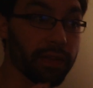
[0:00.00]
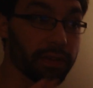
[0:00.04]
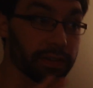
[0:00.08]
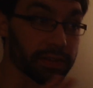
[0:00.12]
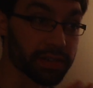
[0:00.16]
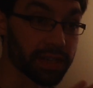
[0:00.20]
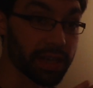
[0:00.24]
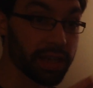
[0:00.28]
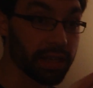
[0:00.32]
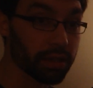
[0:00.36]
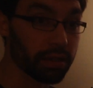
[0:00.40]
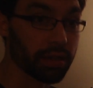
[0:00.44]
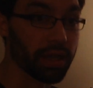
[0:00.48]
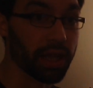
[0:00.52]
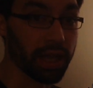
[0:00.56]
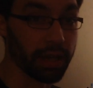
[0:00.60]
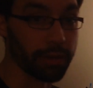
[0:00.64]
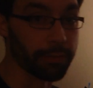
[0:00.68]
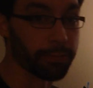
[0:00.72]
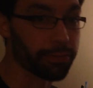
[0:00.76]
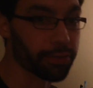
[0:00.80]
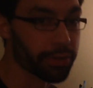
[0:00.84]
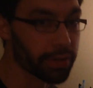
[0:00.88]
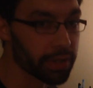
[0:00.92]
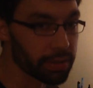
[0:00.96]
there's hit
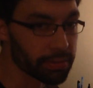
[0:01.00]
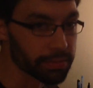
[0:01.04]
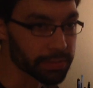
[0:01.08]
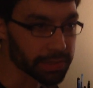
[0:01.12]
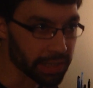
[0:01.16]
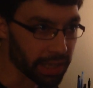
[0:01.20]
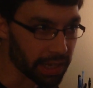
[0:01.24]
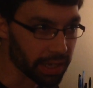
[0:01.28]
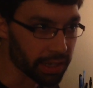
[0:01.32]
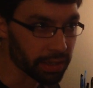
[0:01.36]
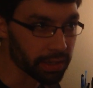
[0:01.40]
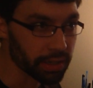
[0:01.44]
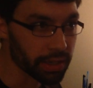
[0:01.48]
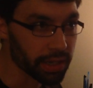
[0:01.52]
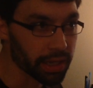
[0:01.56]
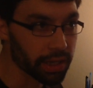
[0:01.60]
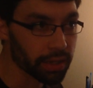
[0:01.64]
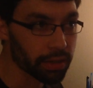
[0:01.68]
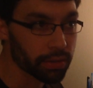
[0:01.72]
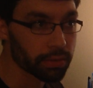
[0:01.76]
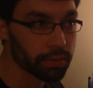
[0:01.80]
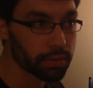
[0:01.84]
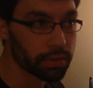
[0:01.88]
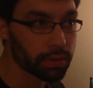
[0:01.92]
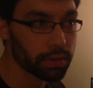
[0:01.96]
lag frames added now.
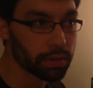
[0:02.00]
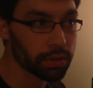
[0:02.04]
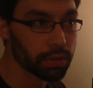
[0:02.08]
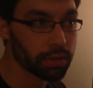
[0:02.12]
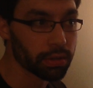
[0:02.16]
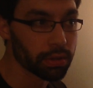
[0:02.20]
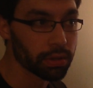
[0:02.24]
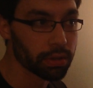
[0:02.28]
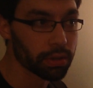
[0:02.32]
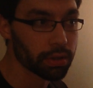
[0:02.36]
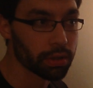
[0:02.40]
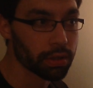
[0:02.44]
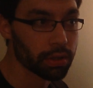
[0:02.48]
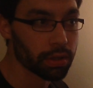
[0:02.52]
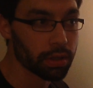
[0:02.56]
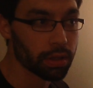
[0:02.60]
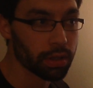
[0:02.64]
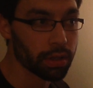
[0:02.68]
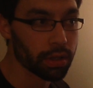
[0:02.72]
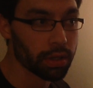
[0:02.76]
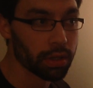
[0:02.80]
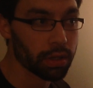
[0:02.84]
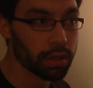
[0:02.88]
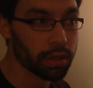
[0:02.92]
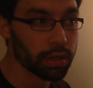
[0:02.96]

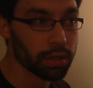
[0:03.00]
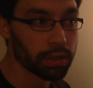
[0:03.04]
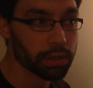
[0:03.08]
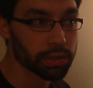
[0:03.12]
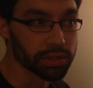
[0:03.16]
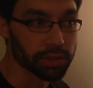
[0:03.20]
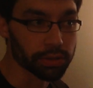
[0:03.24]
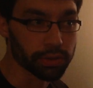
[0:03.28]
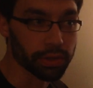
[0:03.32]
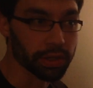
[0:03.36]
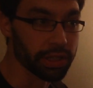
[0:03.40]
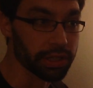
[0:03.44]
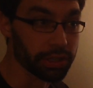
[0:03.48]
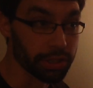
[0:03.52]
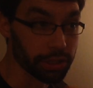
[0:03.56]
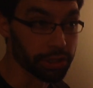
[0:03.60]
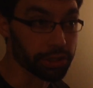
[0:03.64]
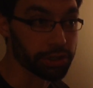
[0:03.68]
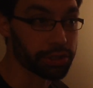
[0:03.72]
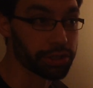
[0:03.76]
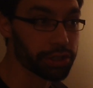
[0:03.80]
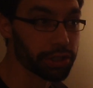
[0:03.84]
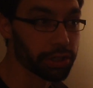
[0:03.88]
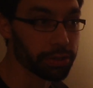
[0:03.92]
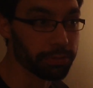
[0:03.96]
So
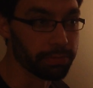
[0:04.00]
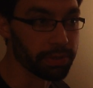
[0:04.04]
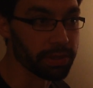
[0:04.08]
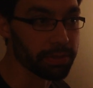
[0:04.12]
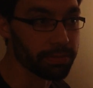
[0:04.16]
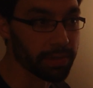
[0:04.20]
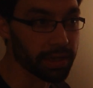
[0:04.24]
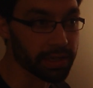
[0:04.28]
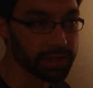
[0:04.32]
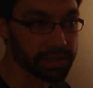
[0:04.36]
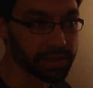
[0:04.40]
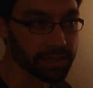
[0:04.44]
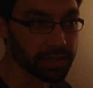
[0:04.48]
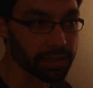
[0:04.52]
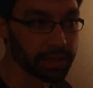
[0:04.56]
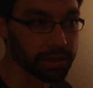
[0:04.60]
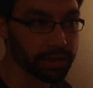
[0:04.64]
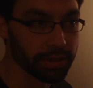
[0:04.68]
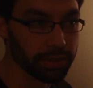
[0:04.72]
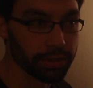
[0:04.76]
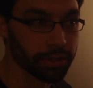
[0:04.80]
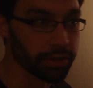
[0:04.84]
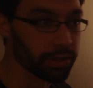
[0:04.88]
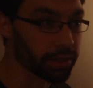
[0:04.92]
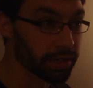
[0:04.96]
it should be messing,
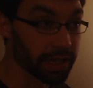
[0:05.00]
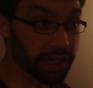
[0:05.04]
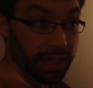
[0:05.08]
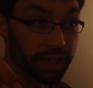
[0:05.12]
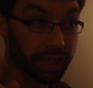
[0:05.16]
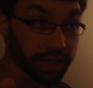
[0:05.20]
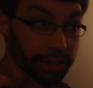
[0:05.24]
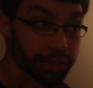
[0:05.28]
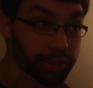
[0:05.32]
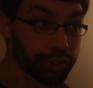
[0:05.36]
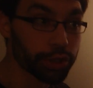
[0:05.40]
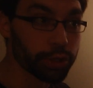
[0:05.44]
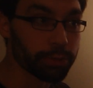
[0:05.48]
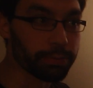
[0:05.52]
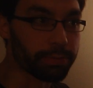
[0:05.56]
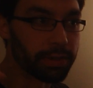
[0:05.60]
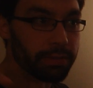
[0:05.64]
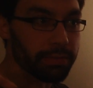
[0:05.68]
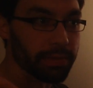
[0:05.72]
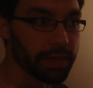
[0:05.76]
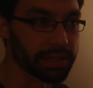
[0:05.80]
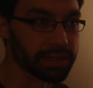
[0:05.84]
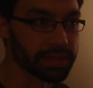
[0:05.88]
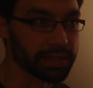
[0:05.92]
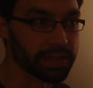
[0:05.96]
you know, it kind of like should be
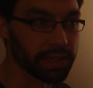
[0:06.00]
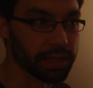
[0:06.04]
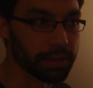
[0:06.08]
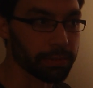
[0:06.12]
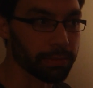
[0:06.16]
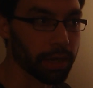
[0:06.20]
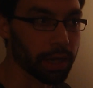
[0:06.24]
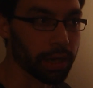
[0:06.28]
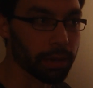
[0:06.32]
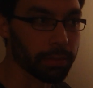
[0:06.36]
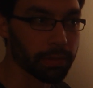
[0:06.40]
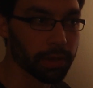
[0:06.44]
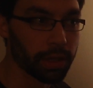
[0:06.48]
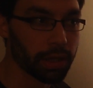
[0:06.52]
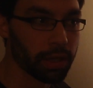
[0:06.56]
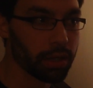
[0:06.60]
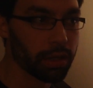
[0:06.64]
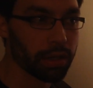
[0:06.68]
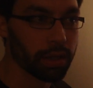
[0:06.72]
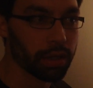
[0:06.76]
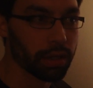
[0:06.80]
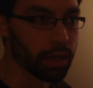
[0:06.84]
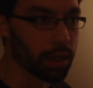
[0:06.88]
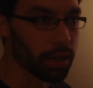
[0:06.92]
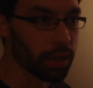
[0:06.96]
messing him up,
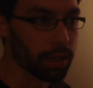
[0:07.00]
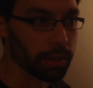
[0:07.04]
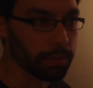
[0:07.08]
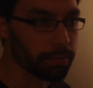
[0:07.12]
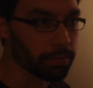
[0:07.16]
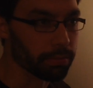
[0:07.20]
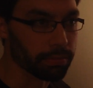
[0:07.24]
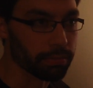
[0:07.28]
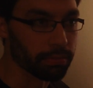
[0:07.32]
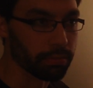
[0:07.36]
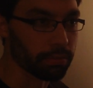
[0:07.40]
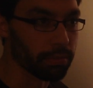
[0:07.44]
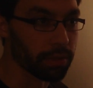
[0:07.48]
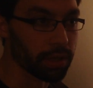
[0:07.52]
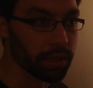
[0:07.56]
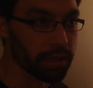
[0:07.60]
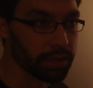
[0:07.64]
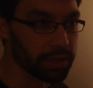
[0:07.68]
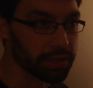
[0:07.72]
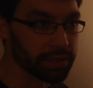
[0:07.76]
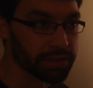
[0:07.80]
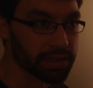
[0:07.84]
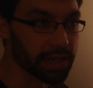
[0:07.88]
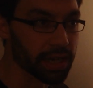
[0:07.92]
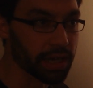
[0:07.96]

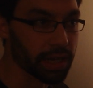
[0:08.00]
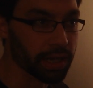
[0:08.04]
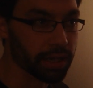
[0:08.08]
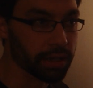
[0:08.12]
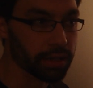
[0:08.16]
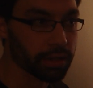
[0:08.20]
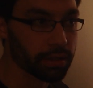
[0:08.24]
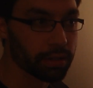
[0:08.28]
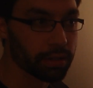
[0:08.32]
but it's not.